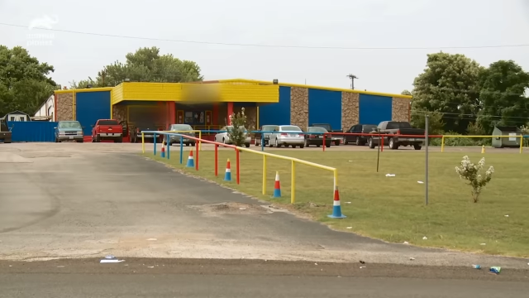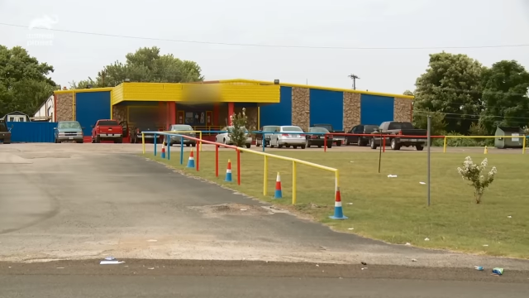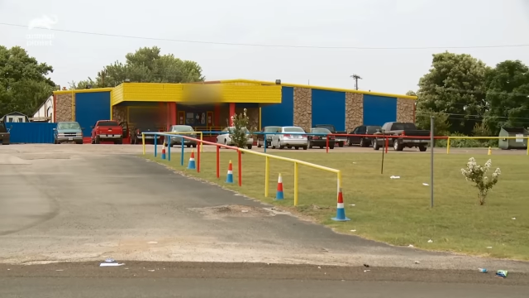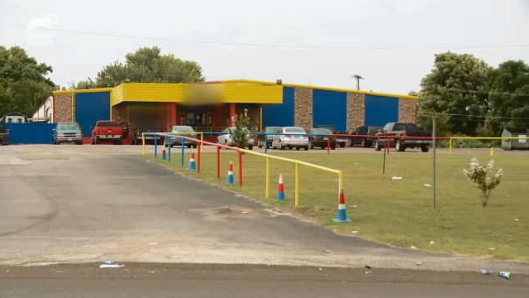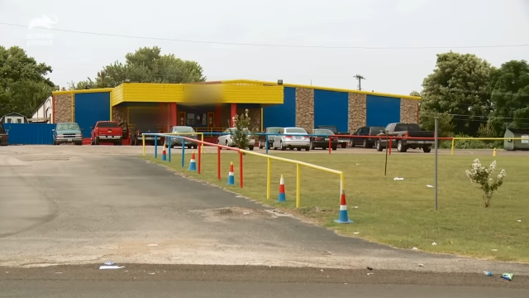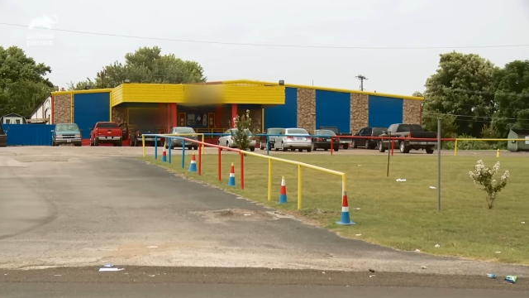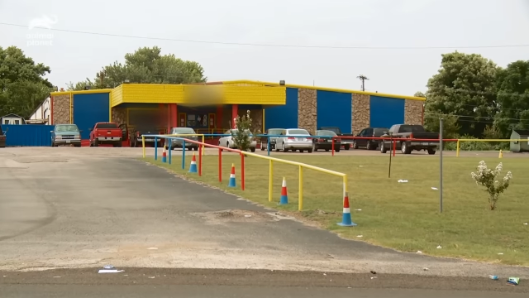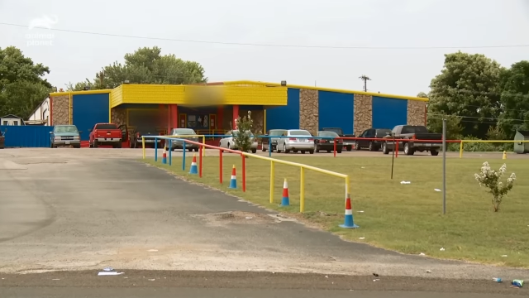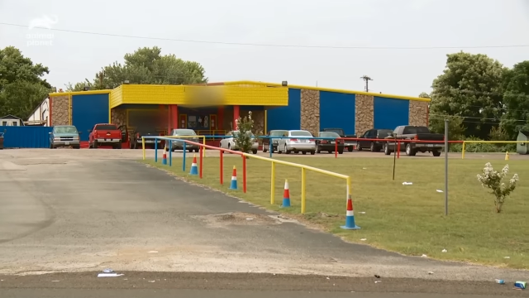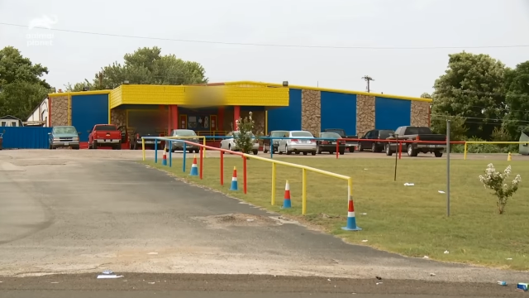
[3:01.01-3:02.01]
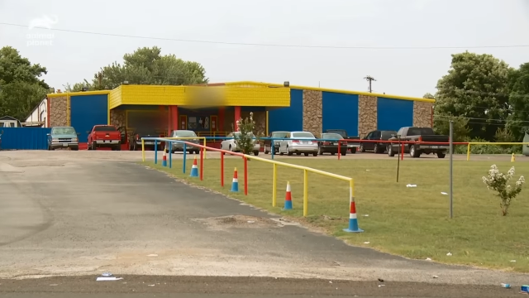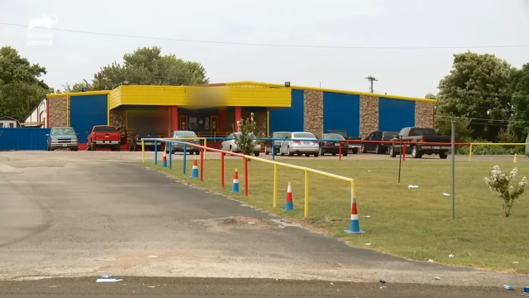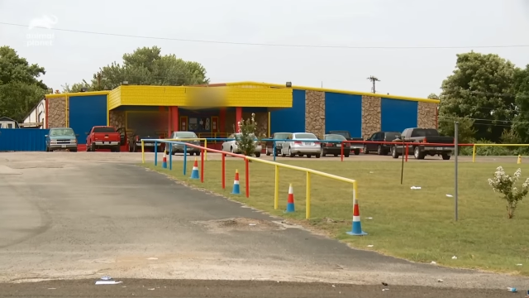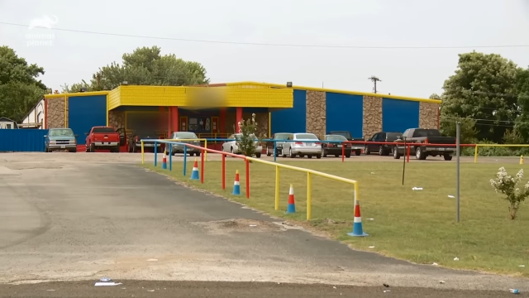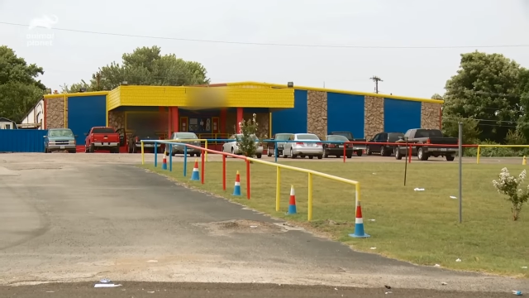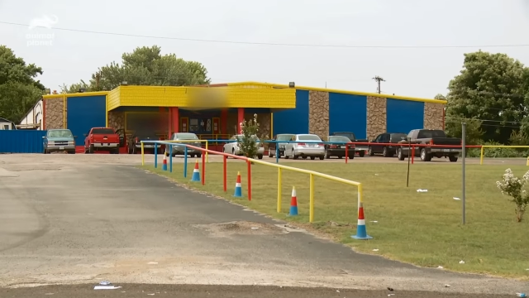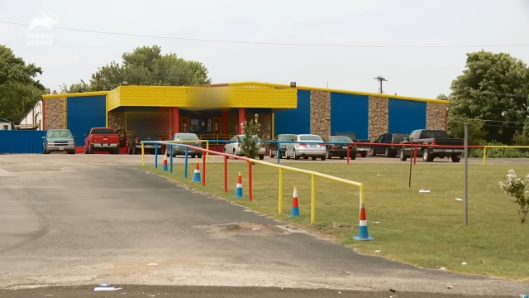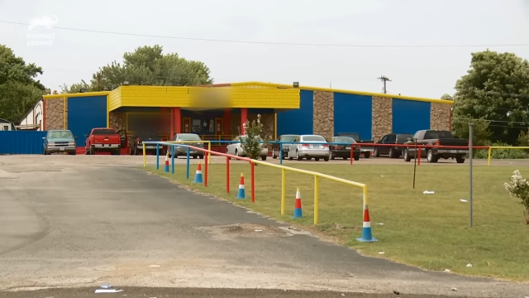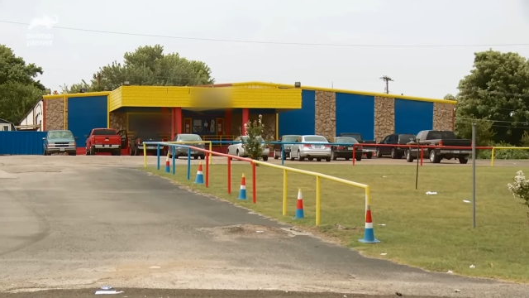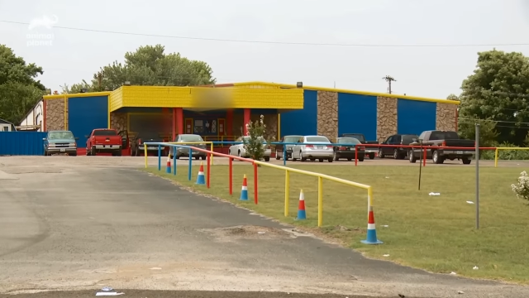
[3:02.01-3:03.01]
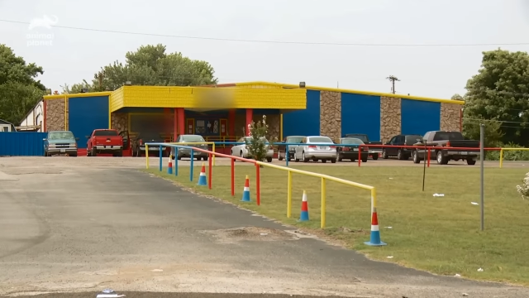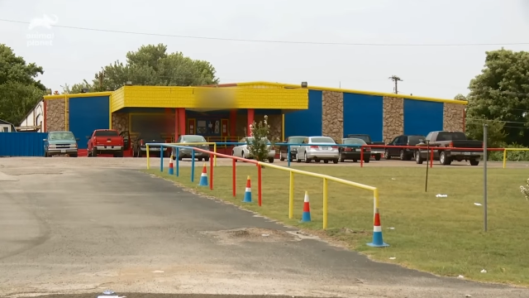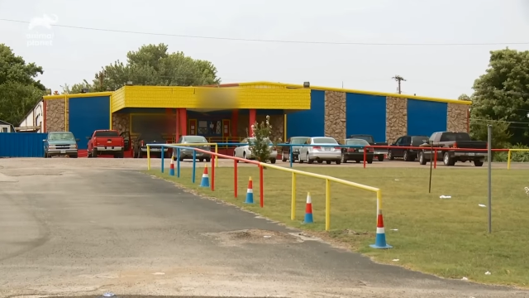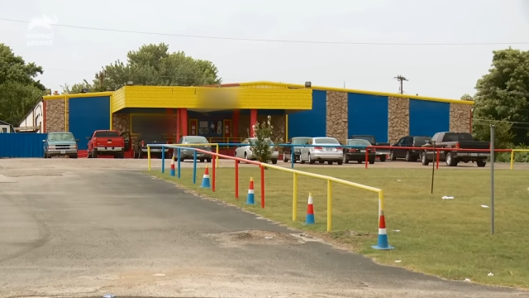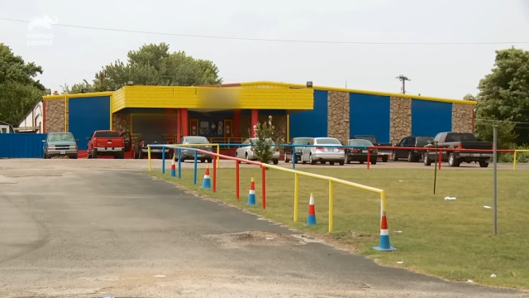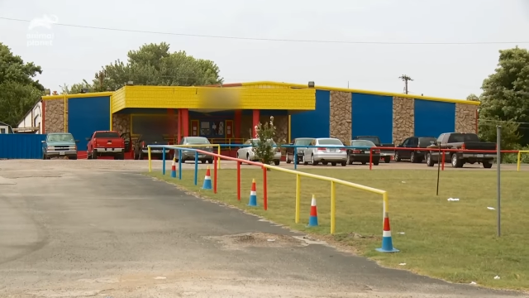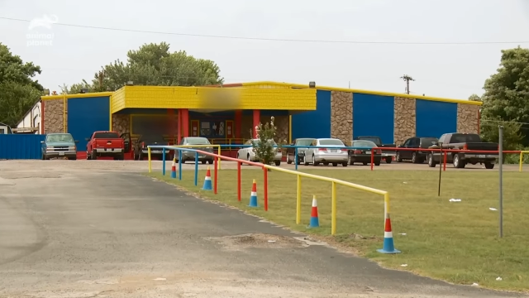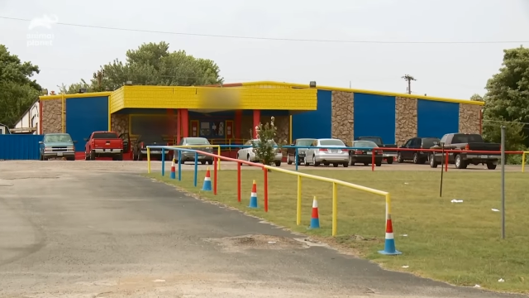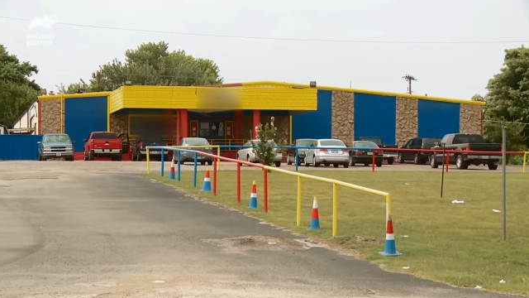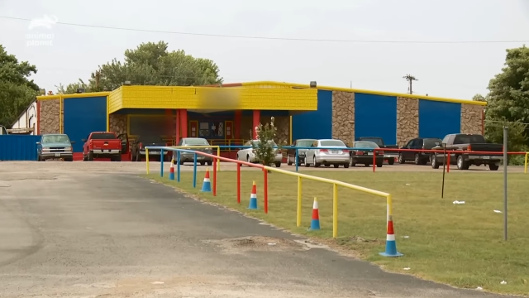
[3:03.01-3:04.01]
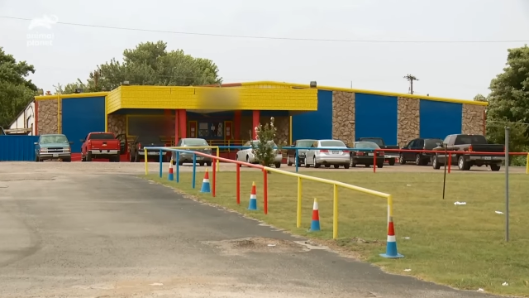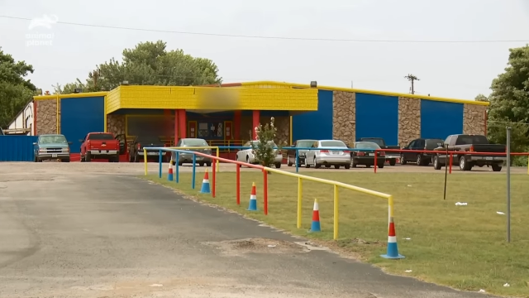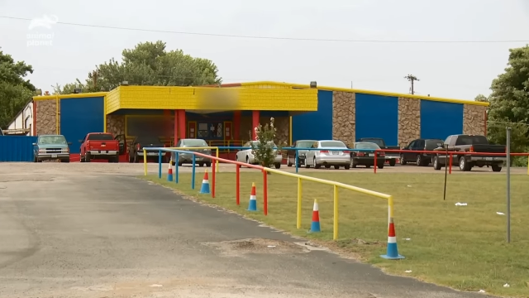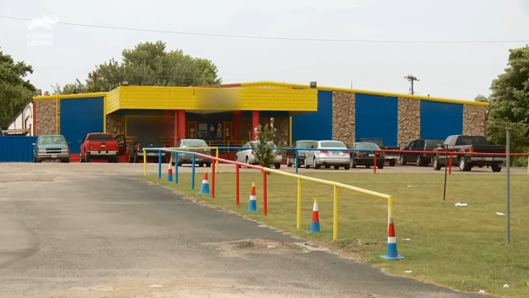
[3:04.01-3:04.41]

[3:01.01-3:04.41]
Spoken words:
No face is visible, so there are no lips to read.